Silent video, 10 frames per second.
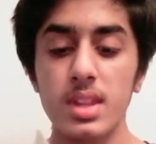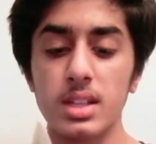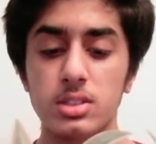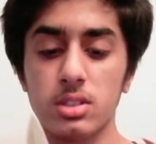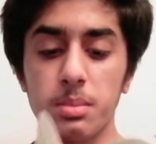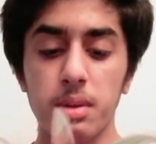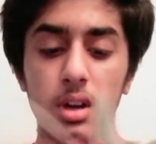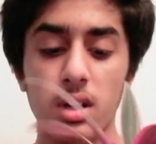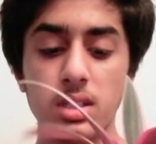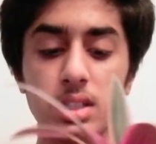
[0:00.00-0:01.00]
So the
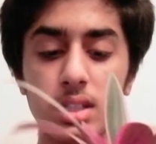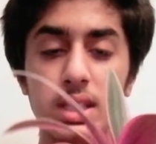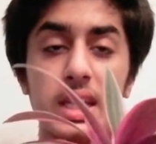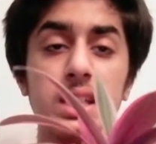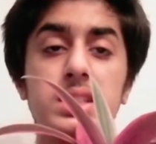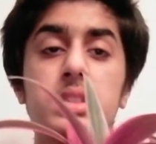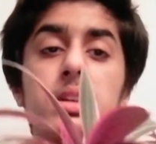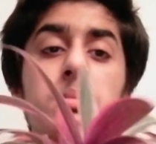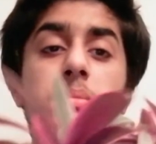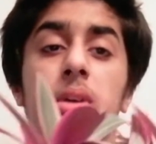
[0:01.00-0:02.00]
plant needs
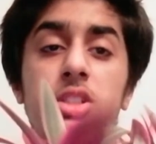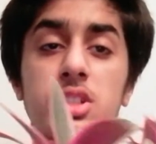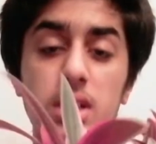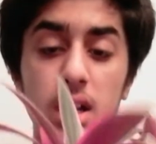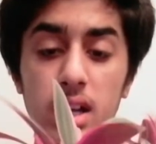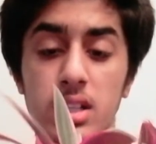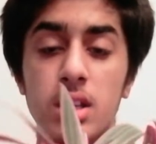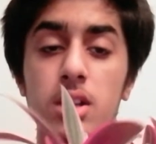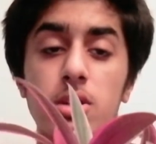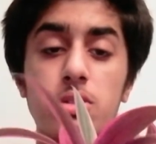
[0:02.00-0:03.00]
much light
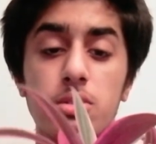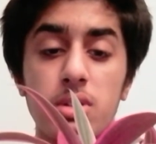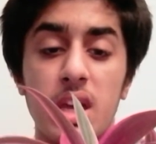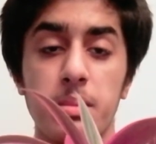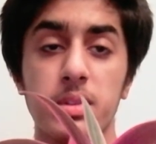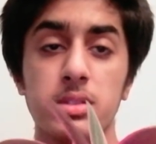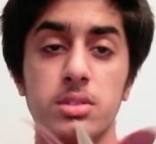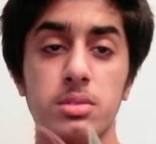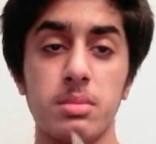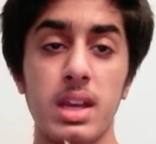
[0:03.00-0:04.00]
to able
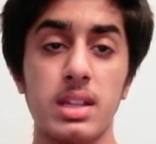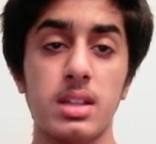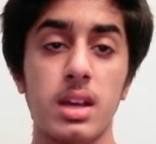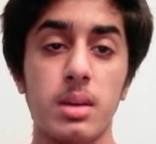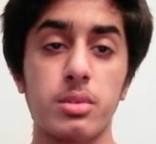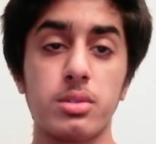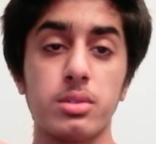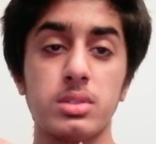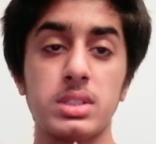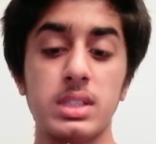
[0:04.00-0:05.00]
to
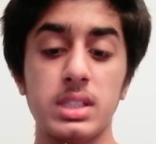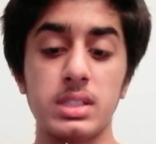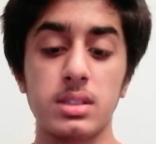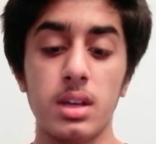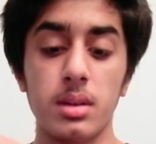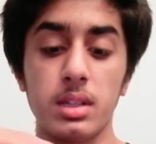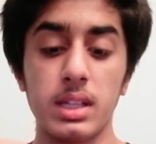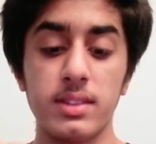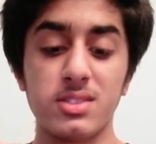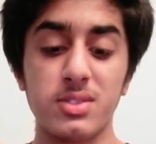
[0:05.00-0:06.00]
produce these
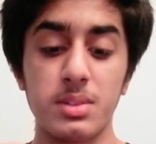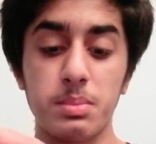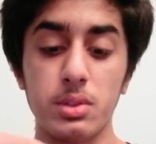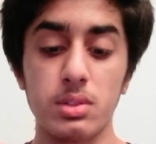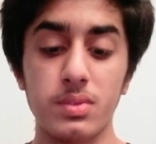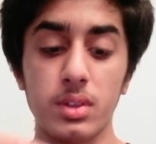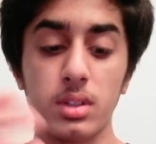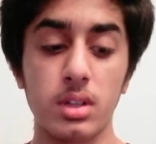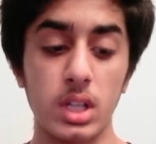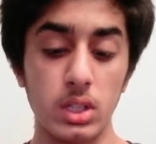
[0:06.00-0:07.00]
leaves with beautiful
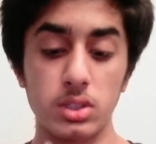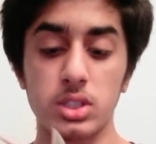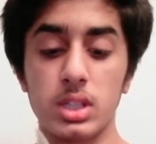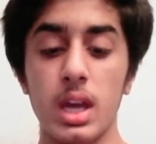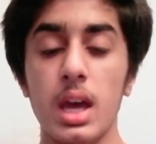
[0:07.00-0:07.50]
colors.